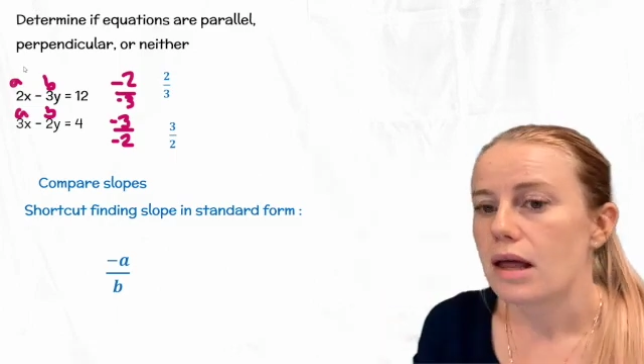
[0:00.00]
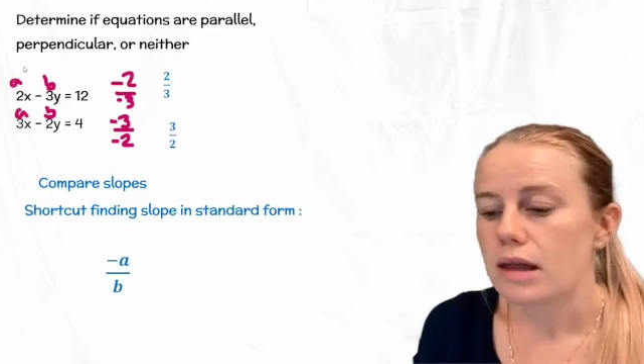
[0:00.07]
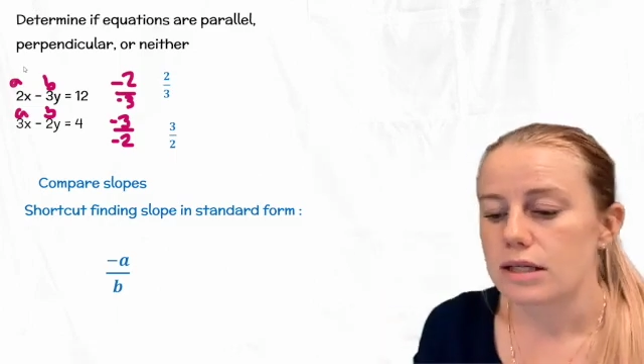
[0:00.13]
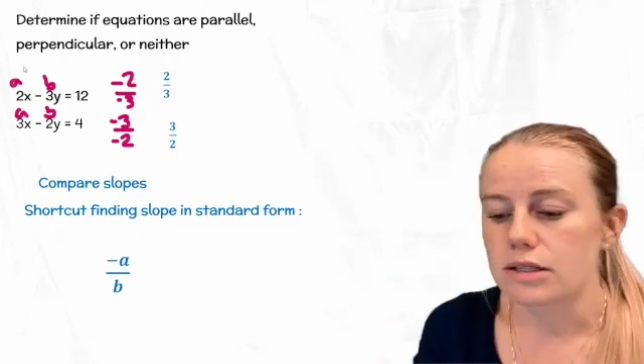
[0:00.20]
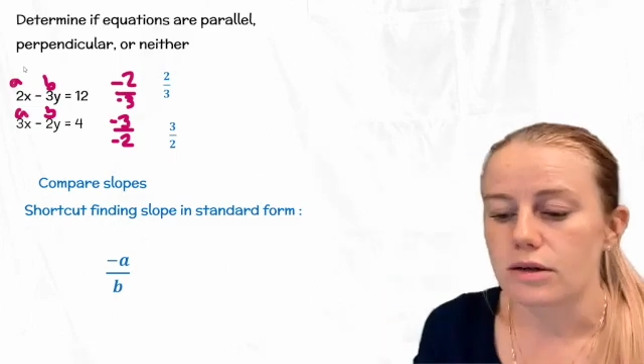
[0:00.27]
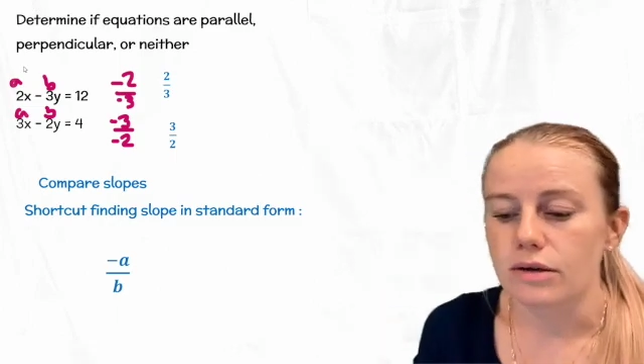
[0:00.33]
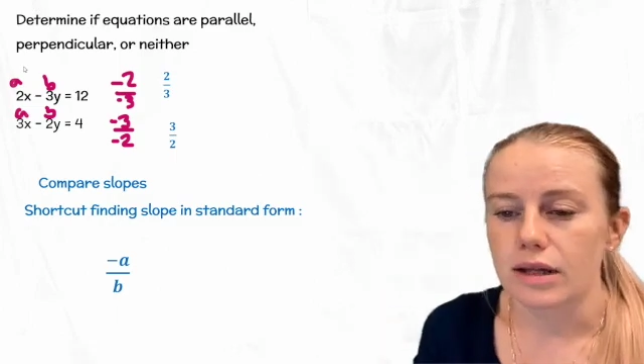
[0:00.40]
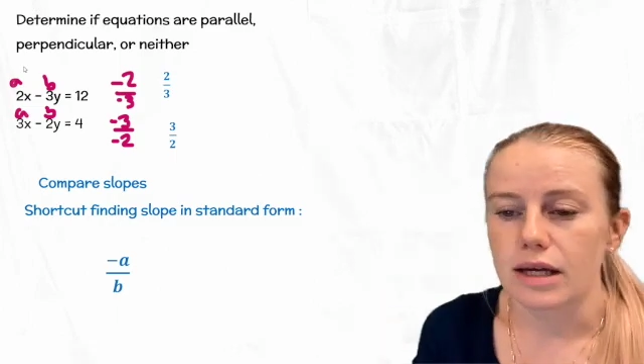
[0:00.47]

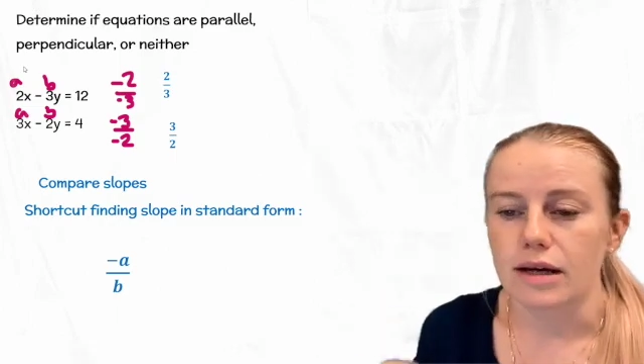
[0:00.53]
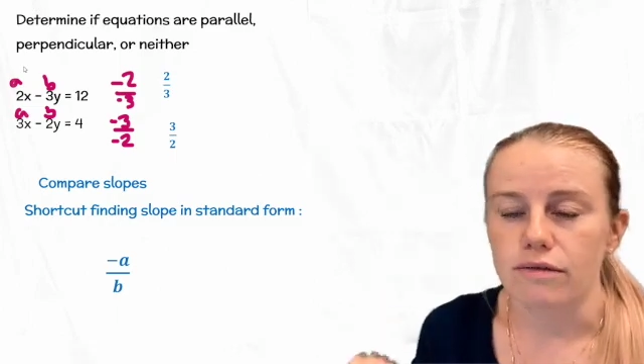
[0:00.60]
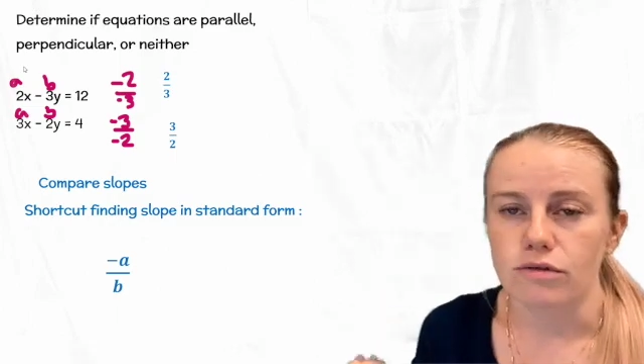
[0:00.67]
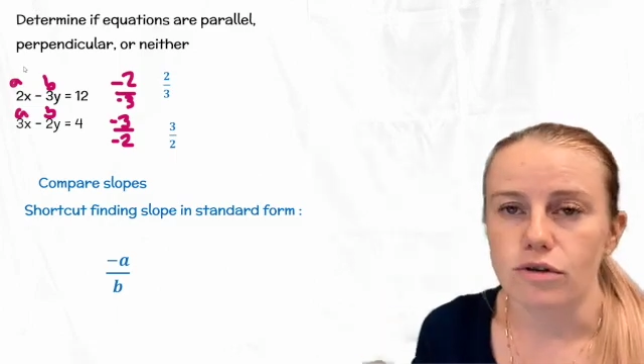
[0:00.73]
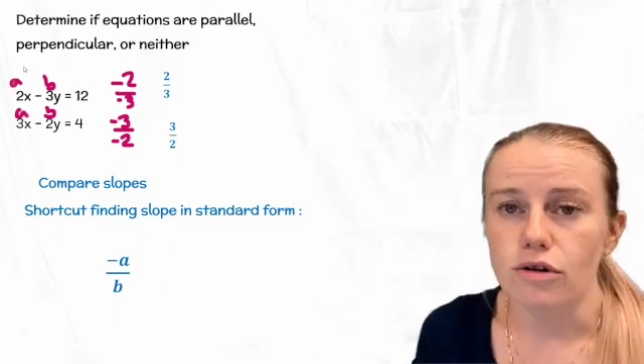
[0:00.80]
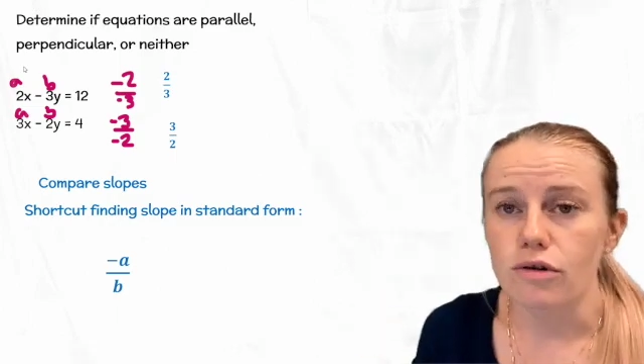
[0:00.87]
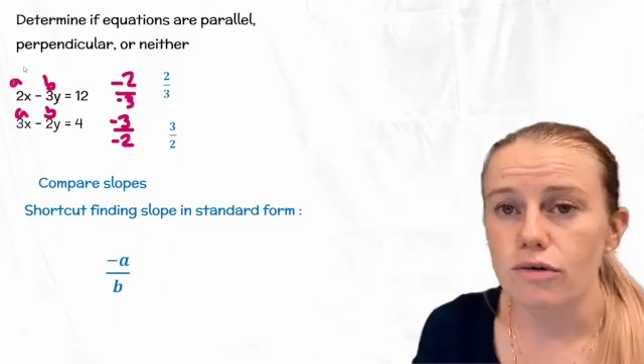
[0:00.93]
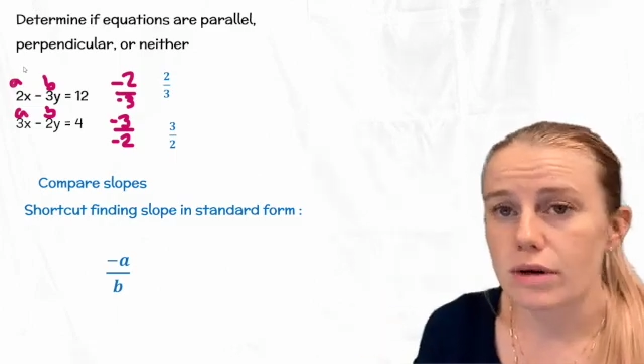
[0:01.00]
So they have
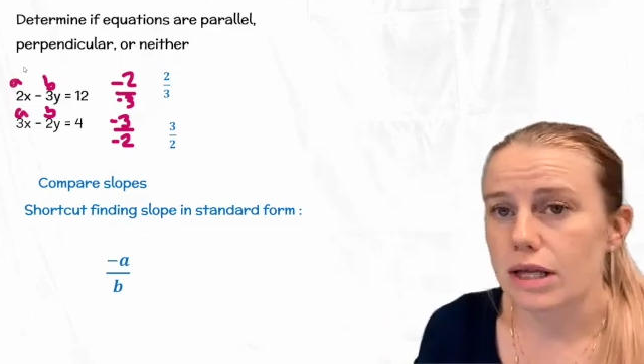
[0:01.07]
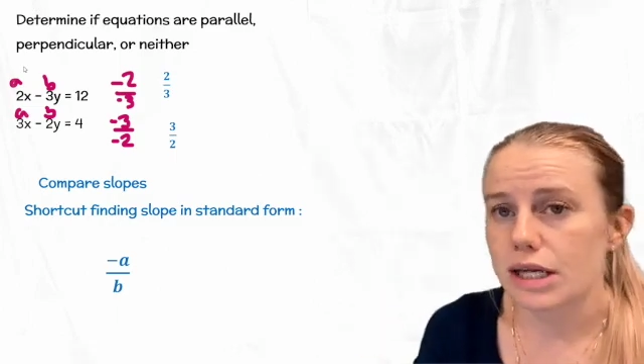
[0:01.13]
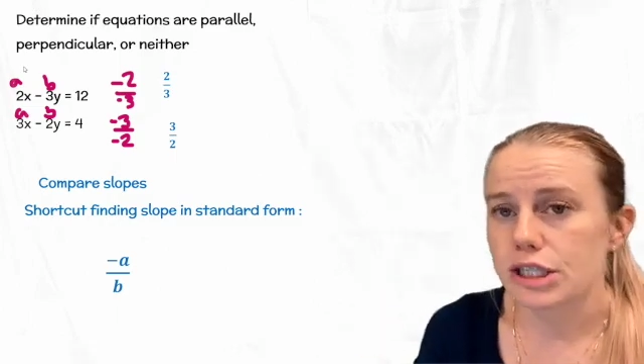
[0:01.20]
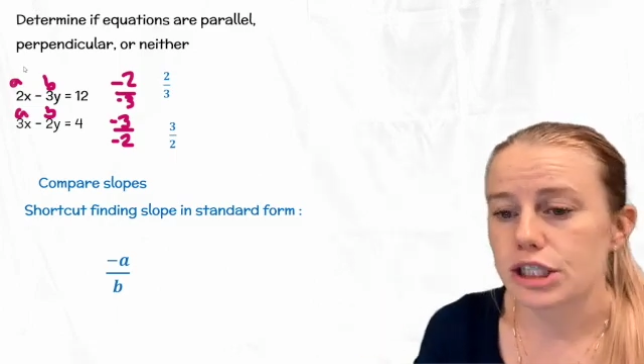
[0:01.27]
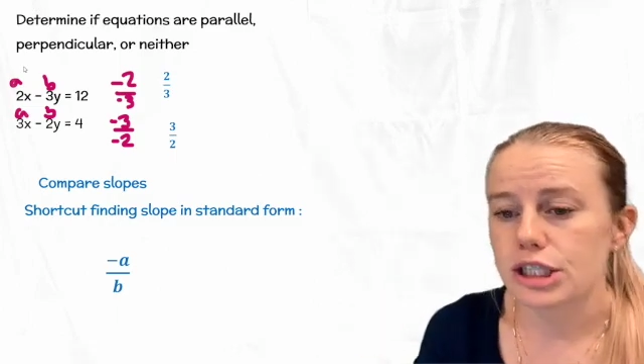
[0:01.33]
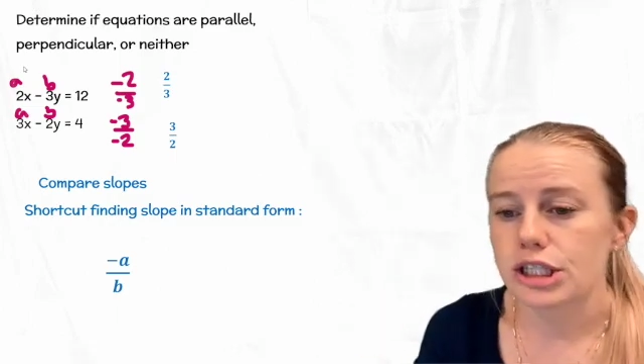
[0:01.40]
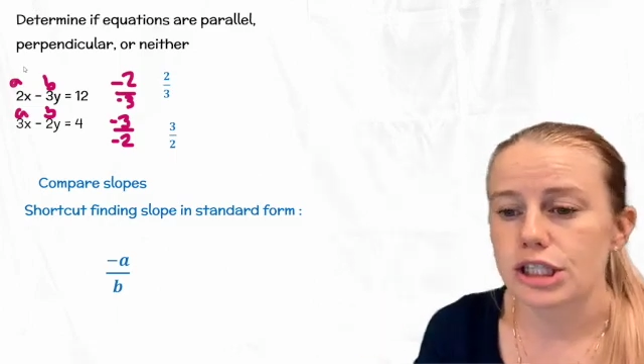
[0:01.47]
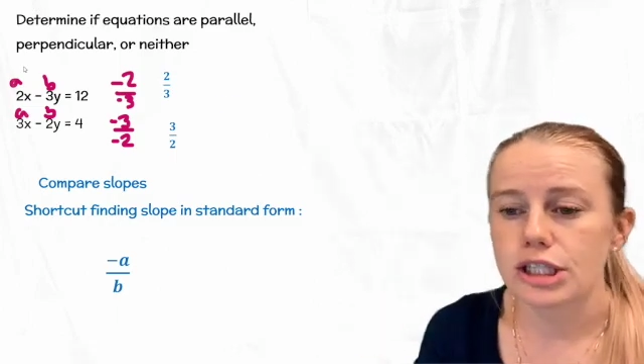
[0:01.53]
no
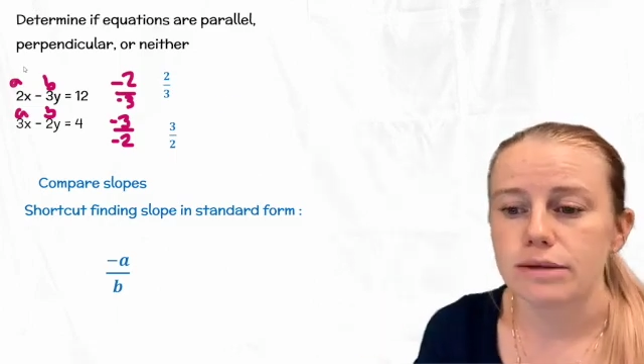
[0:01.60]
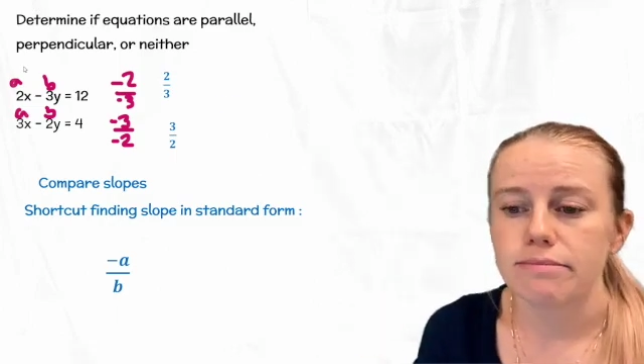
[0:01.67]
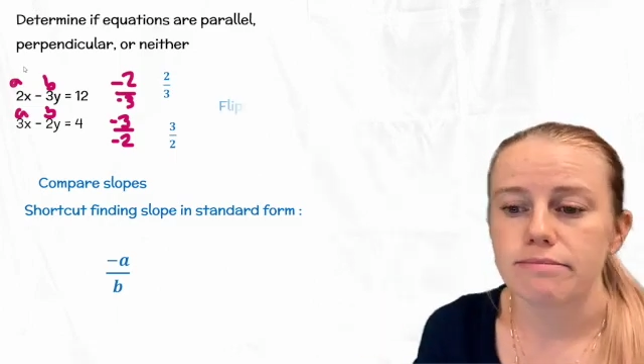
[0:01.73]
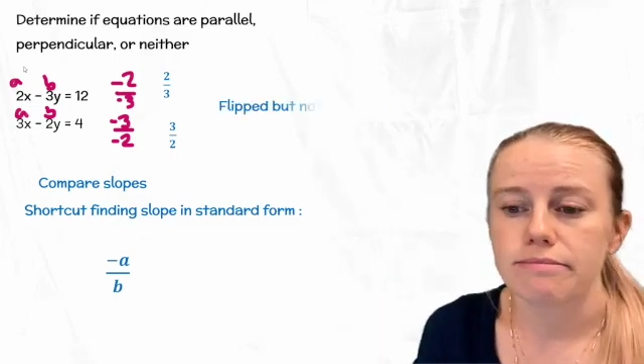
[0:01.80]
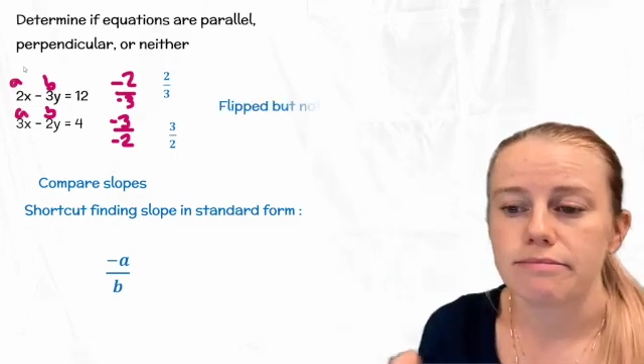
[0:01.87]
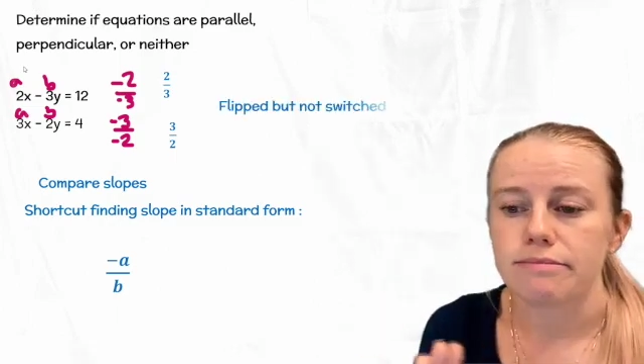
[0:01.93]
relationship.